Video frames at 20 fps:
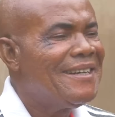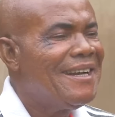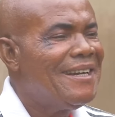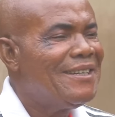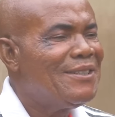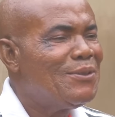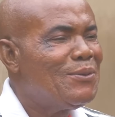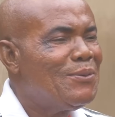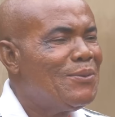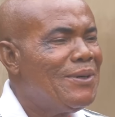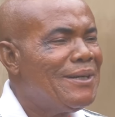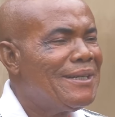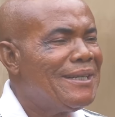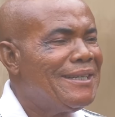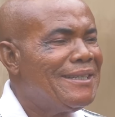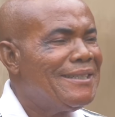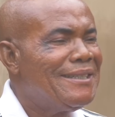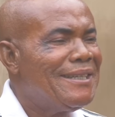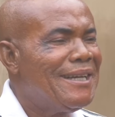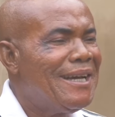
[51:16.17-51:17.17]
Cat
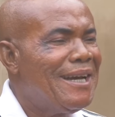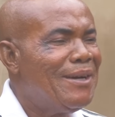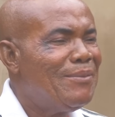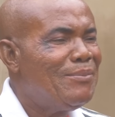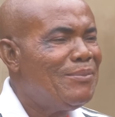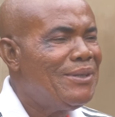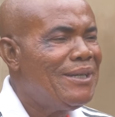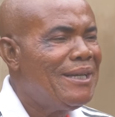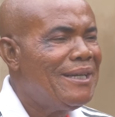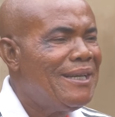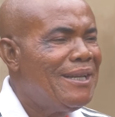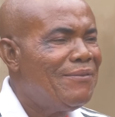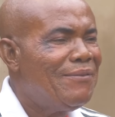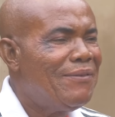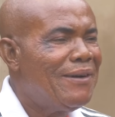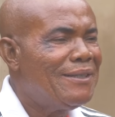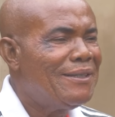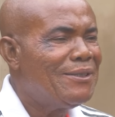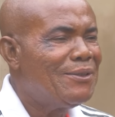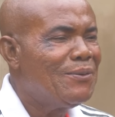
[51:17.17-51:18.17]
walking, happy
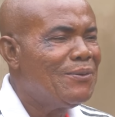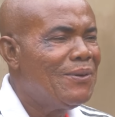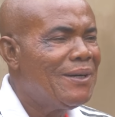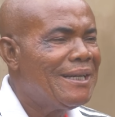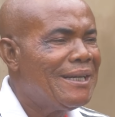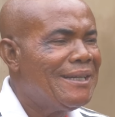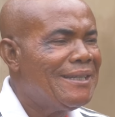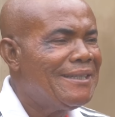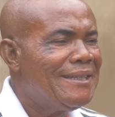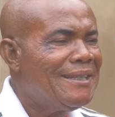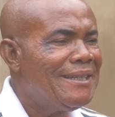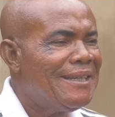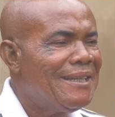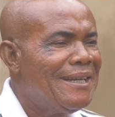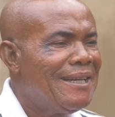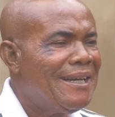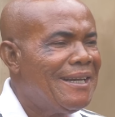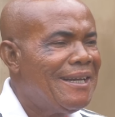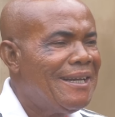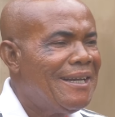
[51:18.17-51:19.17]
elephant walking.
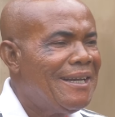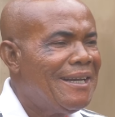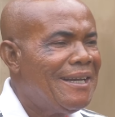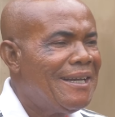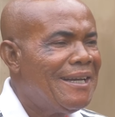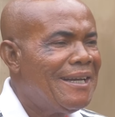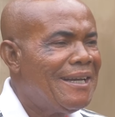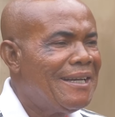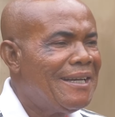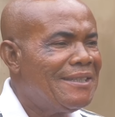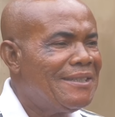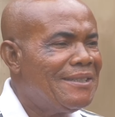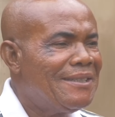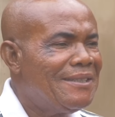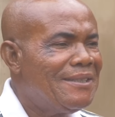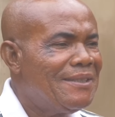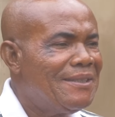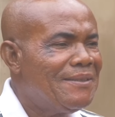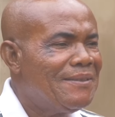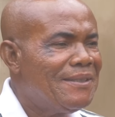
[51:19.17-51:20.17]
I
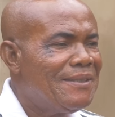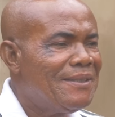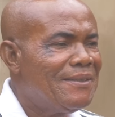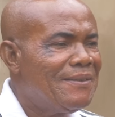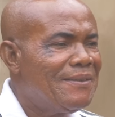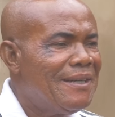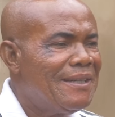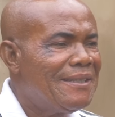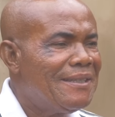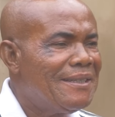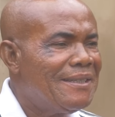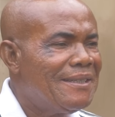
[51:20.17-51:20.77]
don't know which one.